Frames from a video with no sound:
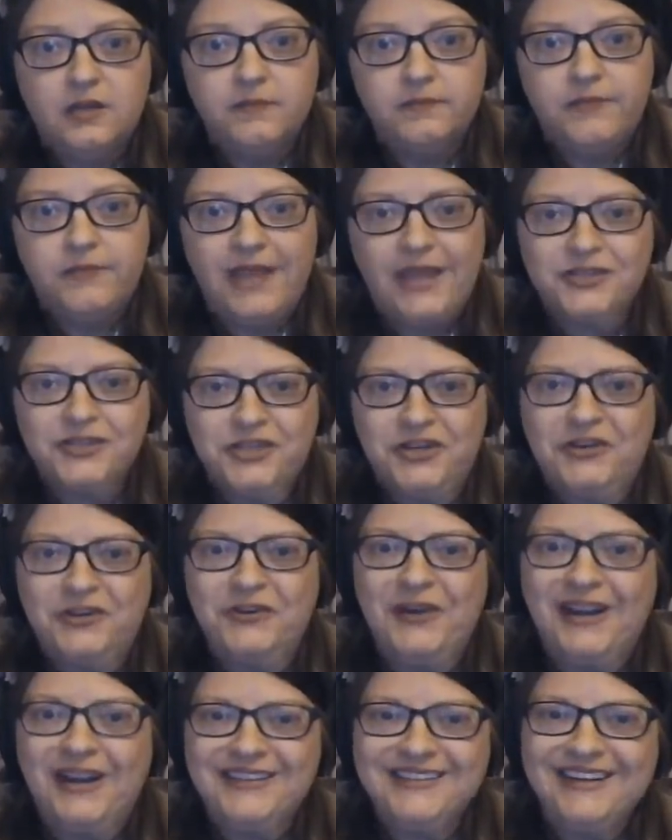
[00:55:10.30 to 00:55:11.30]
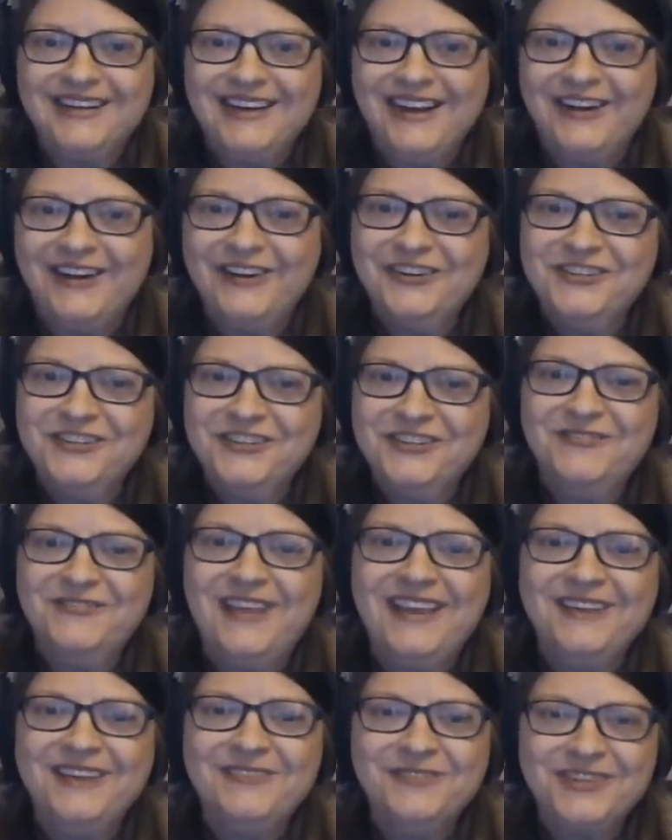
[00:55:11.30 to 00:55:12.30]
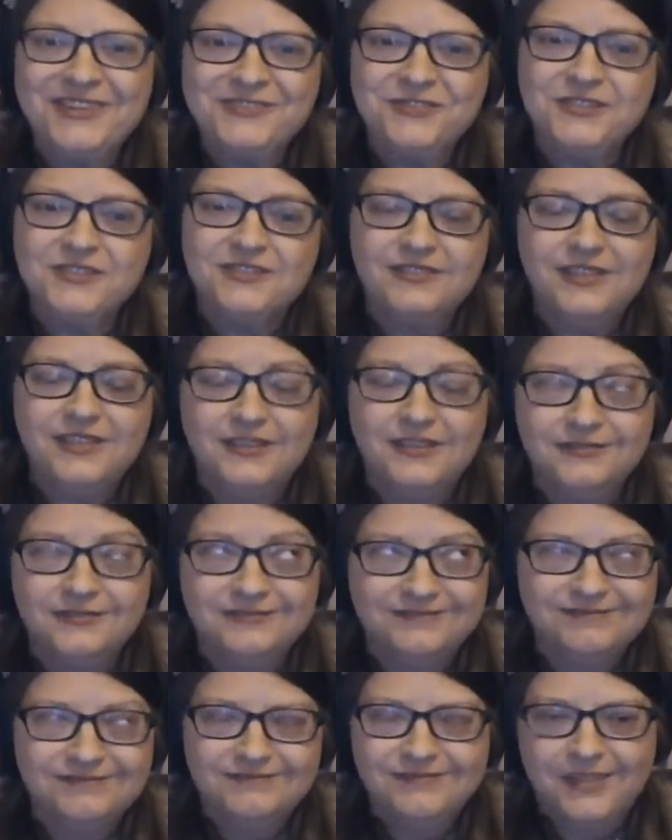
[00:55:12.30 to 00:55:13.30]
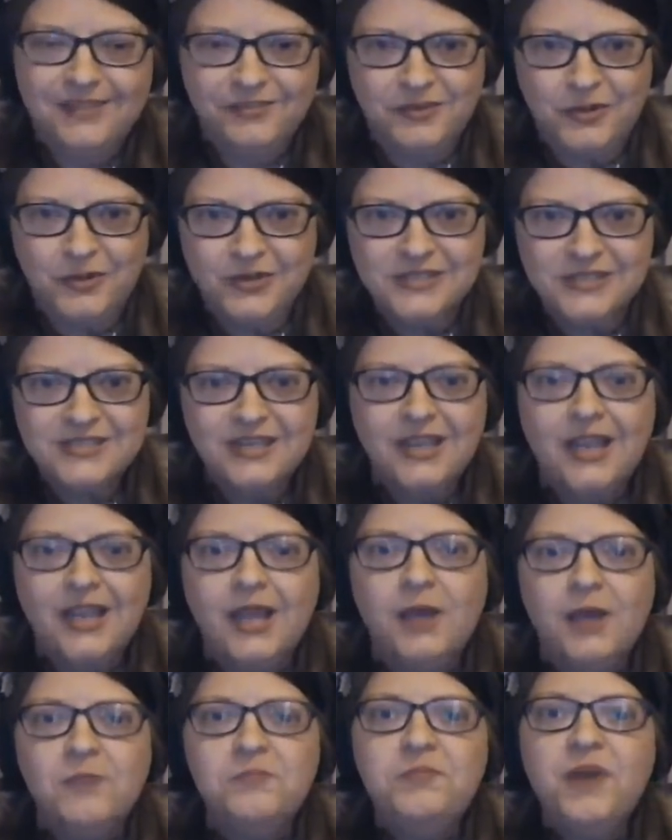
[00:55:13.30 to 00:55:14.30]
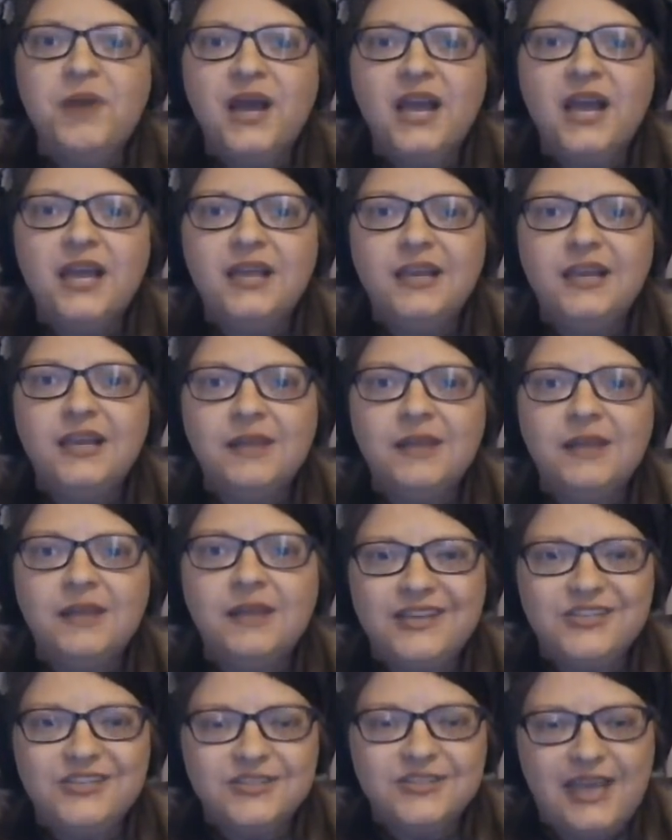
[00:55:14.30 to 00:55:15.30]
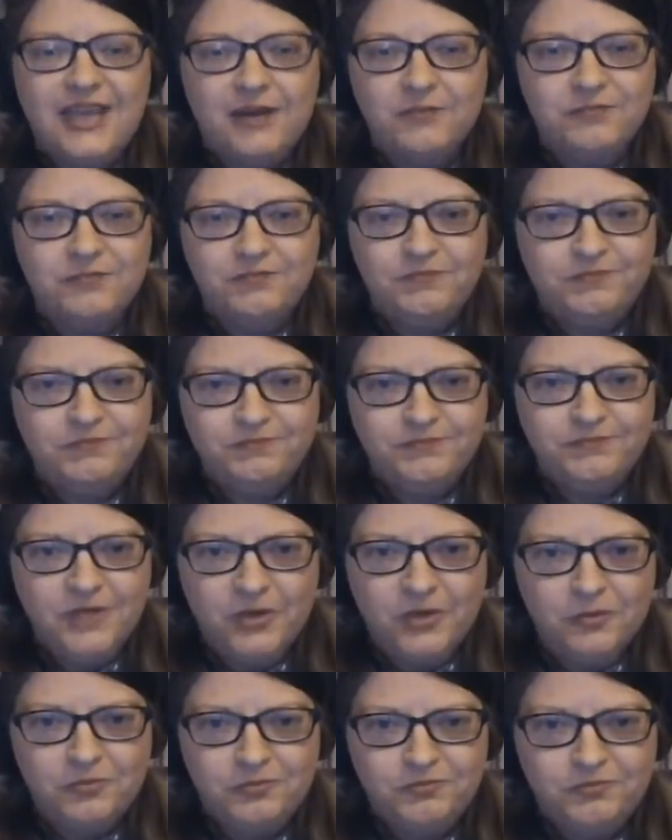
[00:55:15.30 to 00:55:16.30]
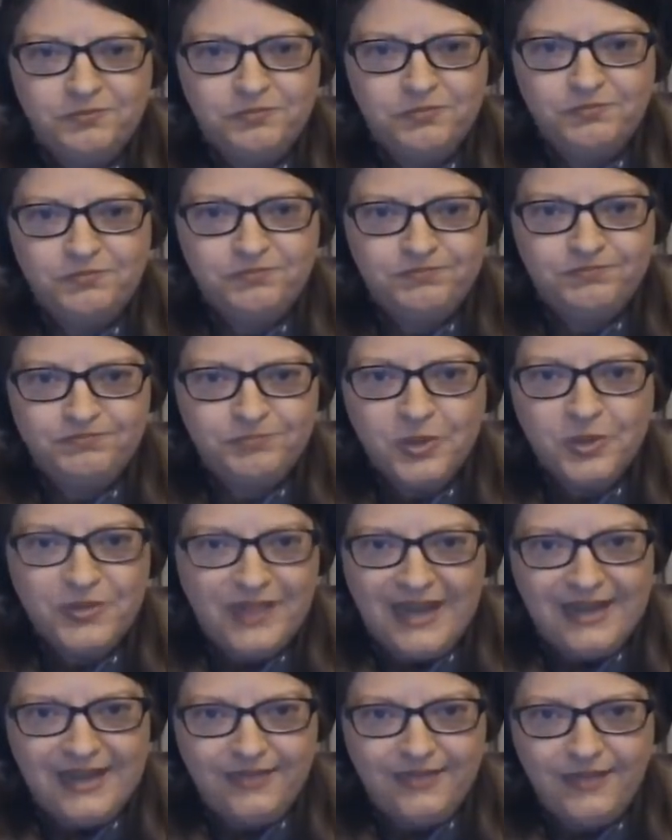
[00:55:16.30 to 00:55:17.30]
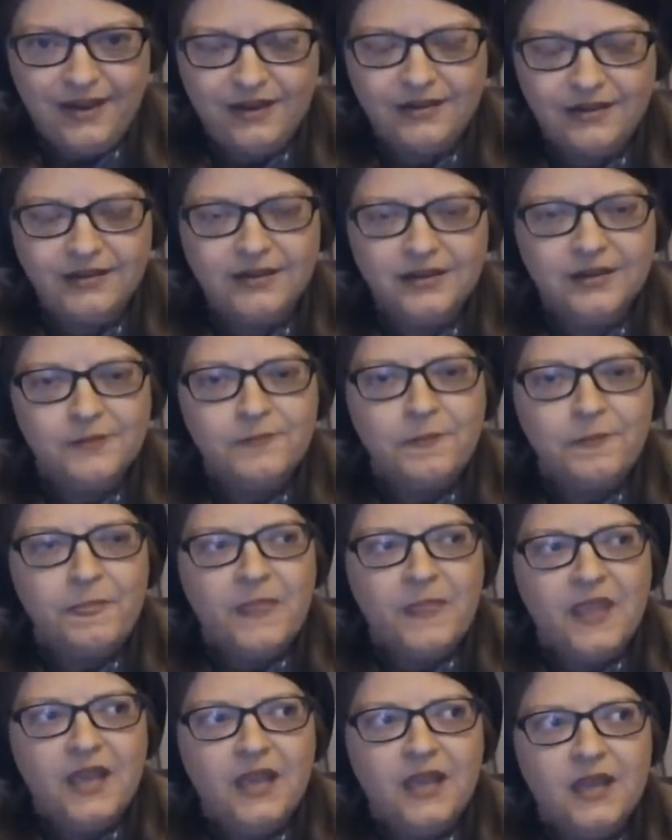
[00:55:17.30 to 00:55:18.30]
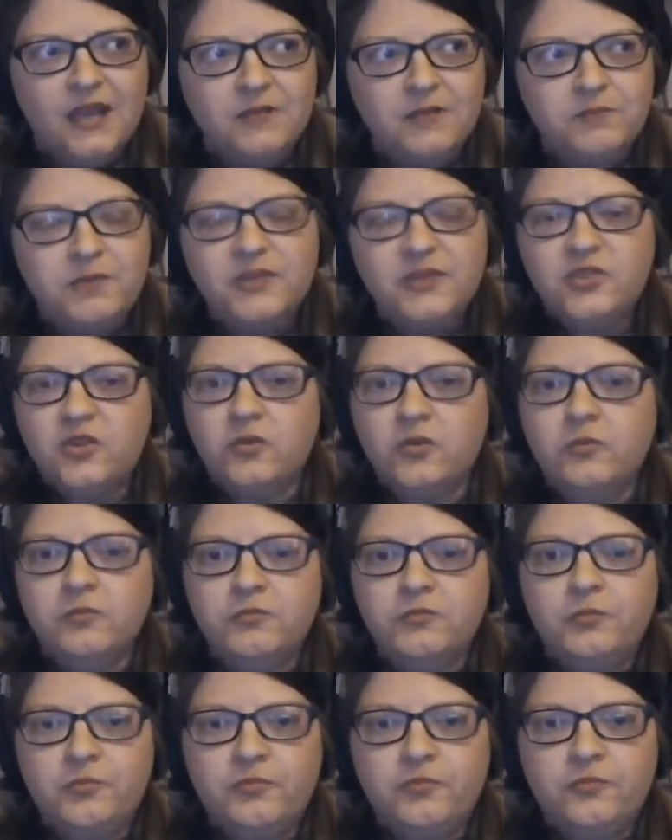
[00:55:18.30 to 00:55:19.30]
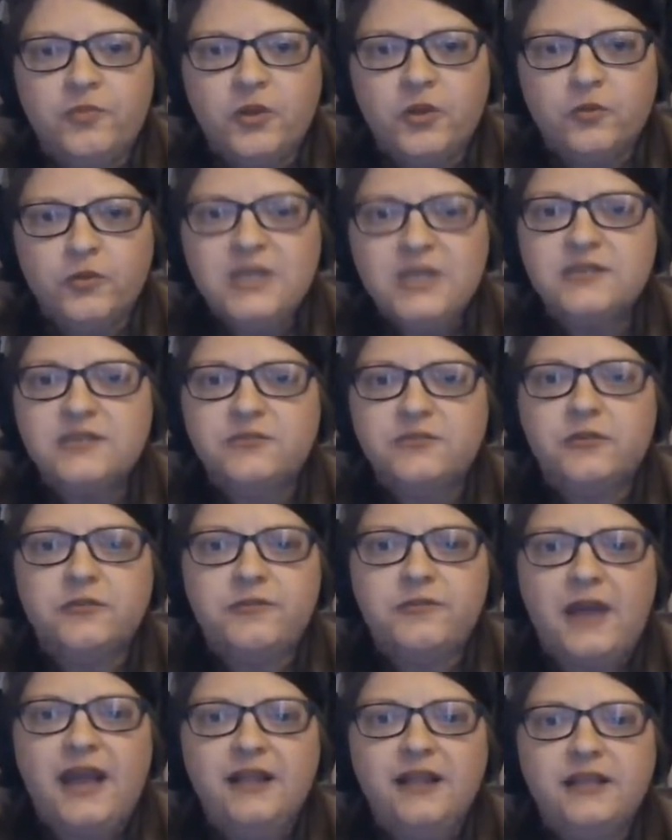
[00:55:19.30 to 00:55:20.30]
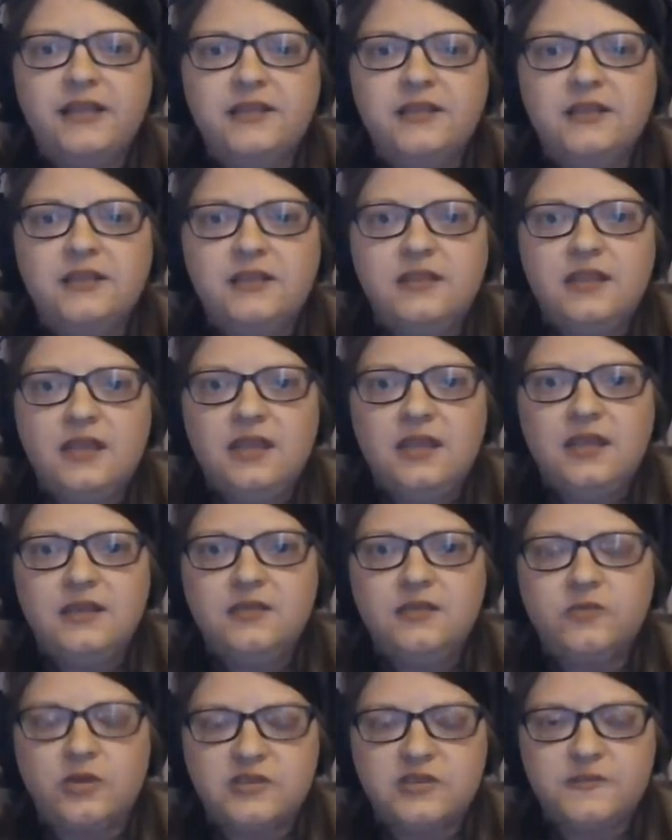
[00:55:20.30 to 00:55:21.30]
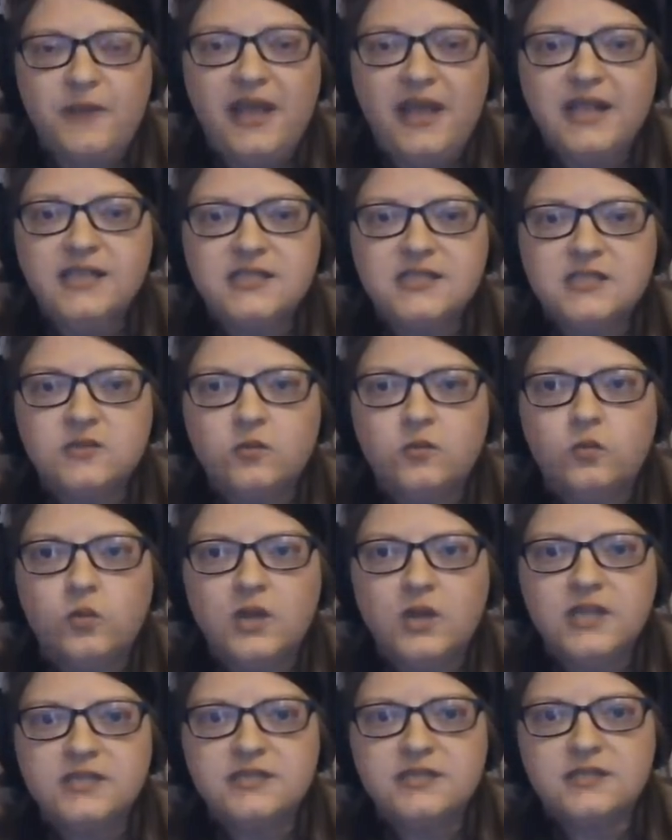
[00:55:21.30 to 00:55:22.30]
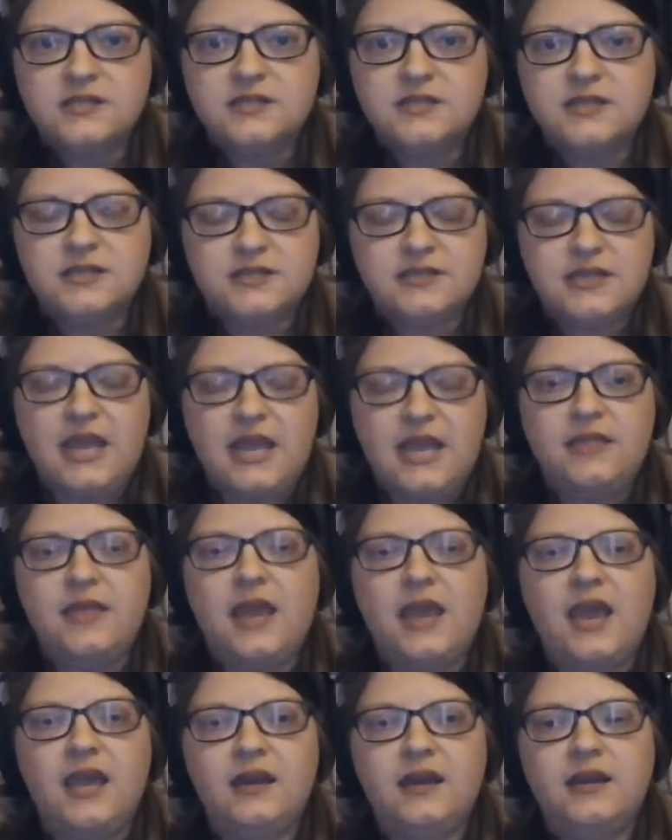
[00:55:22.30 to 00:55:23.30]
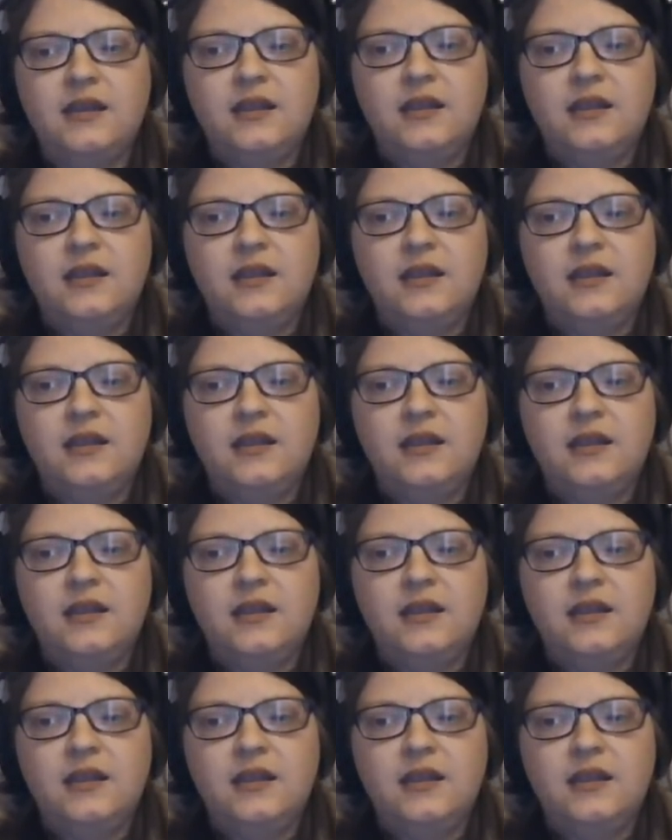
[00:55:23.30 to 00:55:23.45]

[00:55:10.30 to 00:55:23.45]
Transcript: They actually corrected an error she made, which was, of course, but I mean, they just had to, put that in there. But their reason for filing the response was to say that